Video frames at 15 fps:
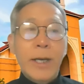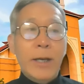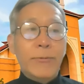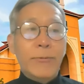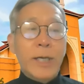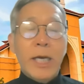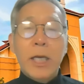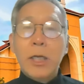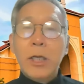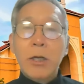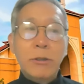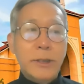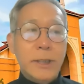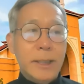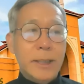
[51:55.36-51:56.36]
we
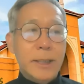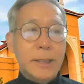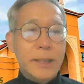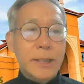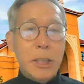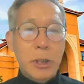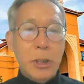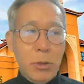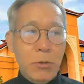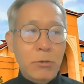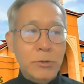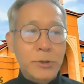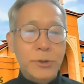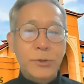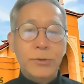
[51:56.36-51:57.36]
cannot say no
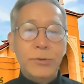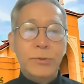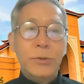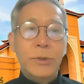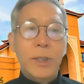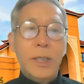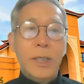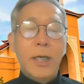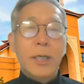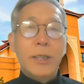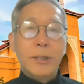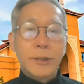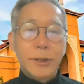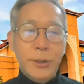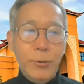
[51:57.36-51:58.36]
to
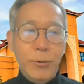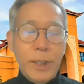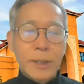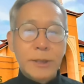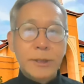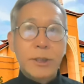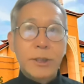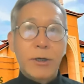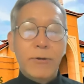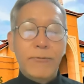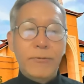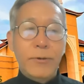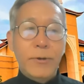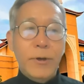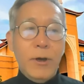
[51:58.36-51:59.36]
the students of
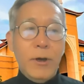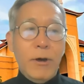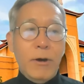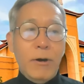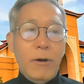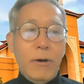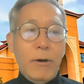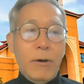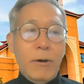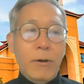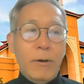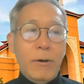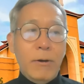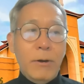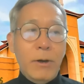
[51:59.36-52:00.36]

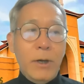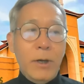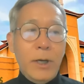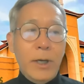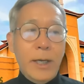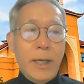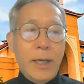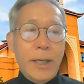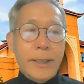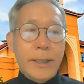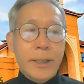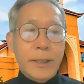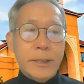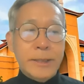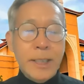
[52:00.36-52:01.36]
the
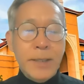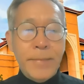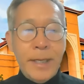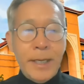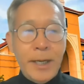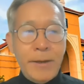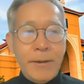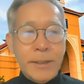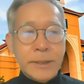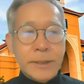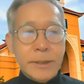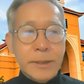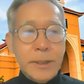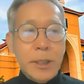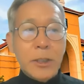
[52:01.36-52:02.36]

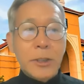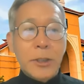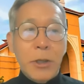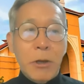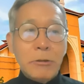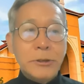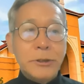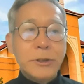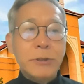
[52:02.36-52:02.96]
seminarians not